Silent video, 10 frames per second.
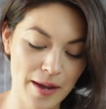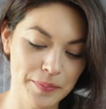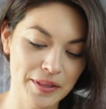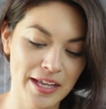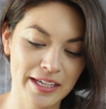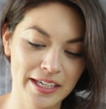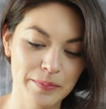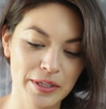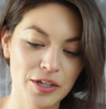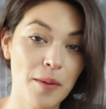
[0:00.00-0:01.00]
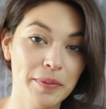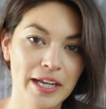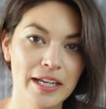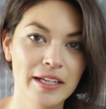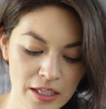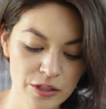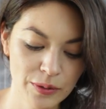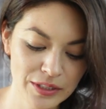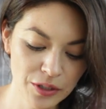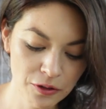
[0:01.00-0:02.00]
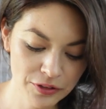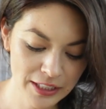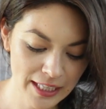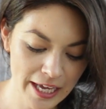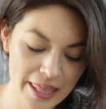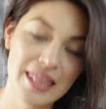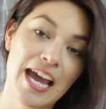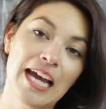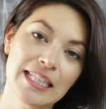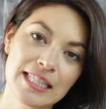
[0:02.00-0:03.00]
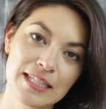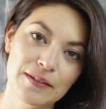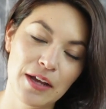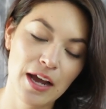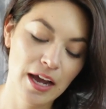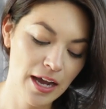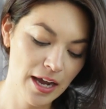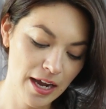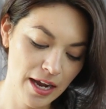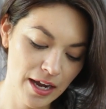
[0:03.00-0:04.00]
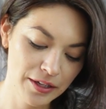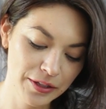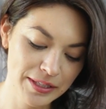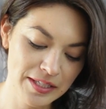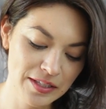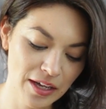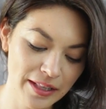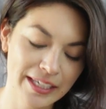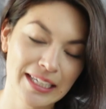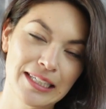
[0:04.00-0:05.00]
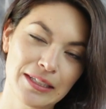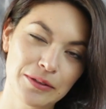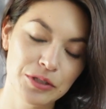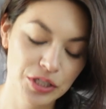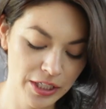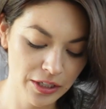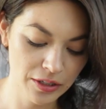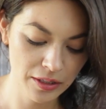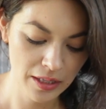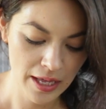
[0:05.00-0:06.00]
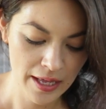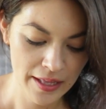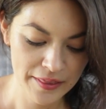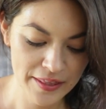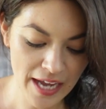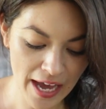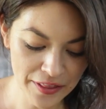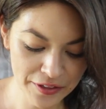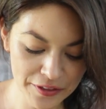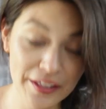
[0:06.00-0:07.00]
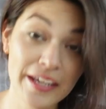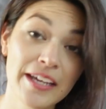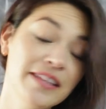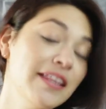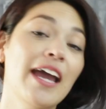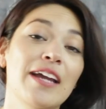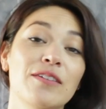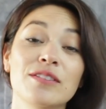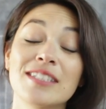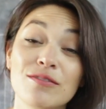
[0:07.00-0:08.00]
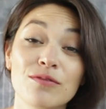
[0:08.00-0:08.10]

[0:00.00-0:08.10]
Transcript: up, then it can be complicated. So I don't really like that, although it's not like a huge deal. The other thing that I